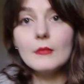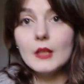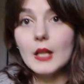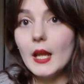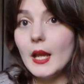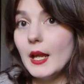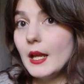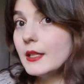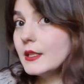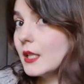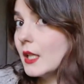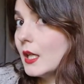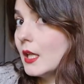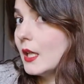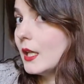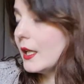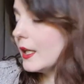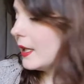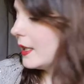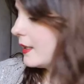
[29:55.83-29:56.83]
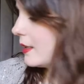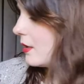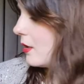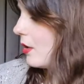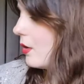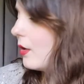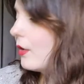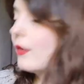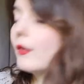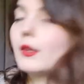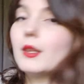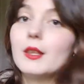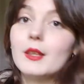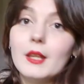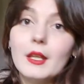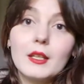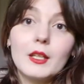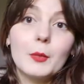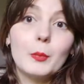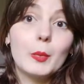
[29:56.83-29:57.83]
and it's a
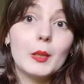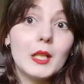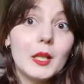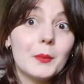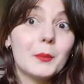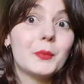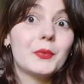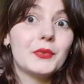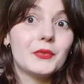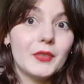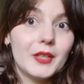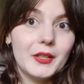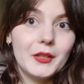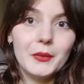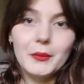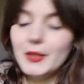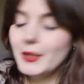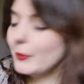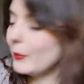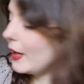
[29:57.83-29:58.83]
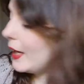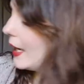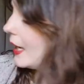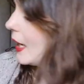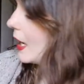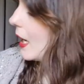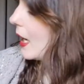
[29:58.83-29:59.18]
thick, plump fingering weight,